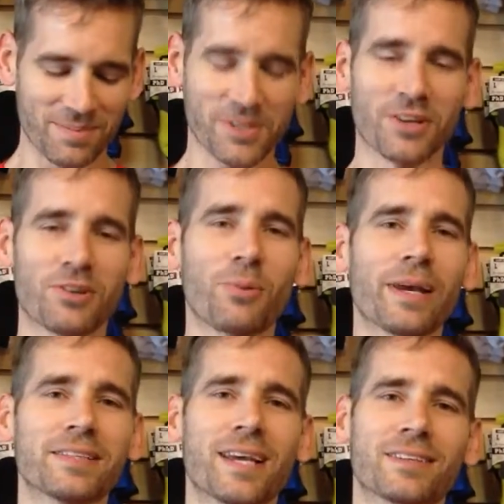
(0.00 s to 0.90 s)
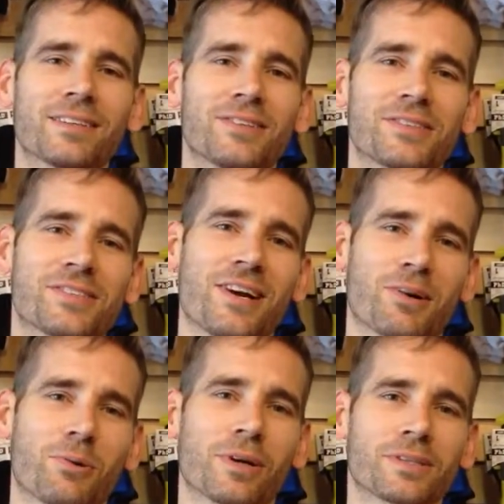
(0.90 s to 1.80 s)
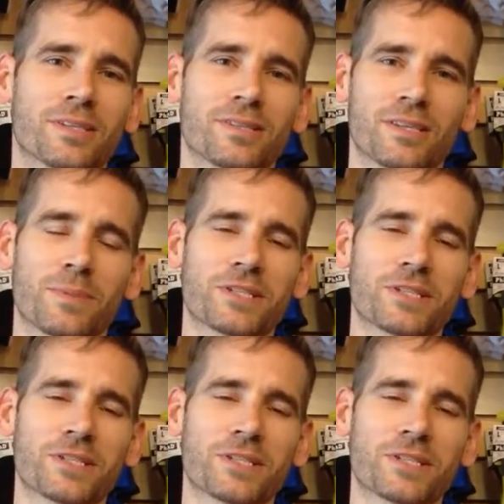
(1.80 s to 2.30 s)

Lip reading: So the way a technical sock works is